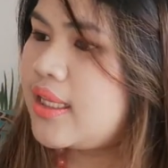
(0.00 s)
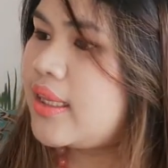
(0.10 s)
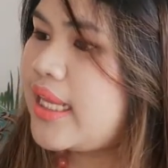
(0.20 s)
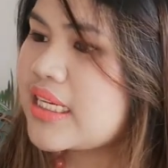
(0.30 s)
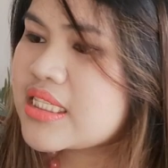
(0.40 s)

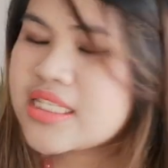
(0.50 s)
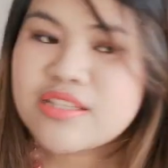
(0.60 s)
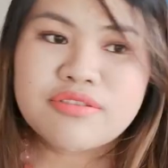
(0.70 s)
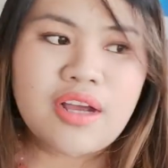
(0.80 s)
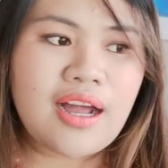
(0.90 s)

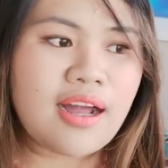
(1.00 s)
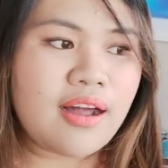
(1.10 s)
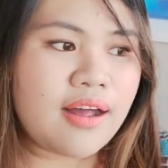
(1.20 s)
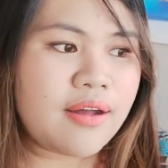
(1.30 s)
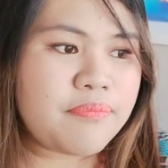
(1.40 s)
lists
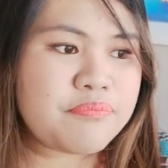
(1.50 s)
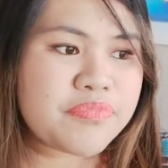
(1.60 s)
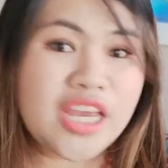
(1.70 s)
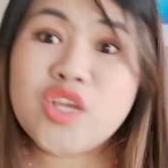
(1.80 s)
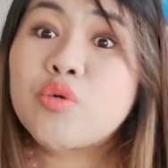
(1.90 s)
that
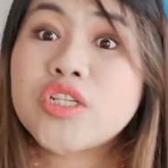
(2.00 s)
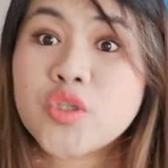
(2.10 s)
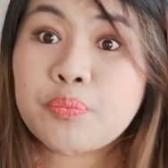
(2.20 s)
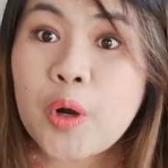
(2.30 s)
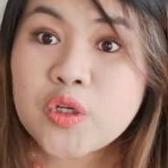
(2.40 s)
you were
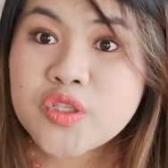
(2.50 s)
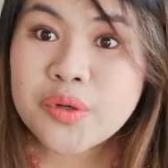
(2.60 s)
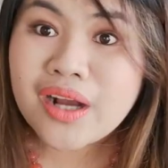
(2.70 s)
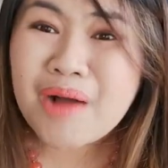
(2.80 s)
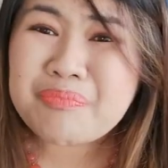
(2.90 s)
supposed to
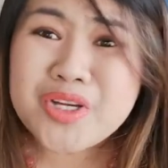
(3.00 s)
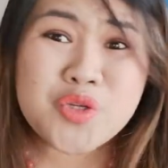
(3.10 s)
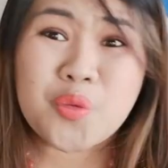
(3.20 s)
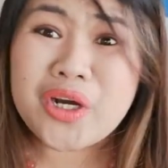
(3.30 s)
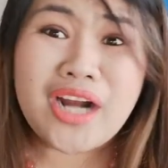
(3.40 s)

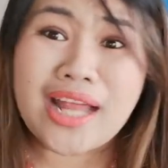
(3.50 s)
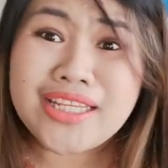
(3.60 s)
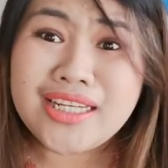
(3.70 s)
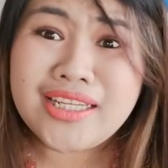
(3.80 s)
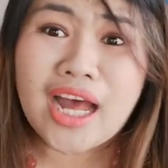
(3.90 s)
accomplish were not
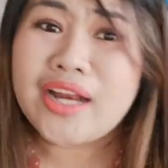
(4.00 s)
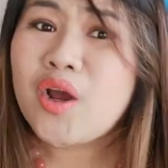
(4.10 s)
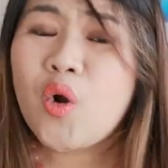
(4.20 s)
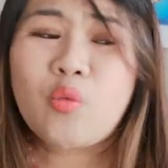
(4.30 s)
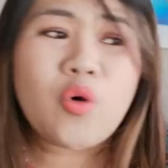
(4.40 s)
yet done,
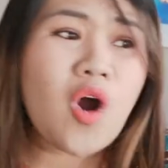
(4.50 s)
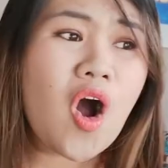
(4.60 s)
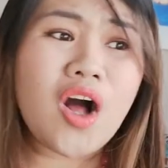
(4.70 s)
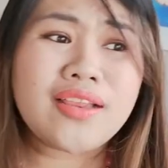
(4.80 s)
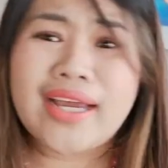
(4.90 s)
were
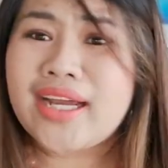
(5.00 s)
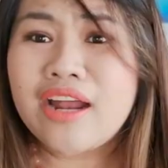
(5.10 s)
all like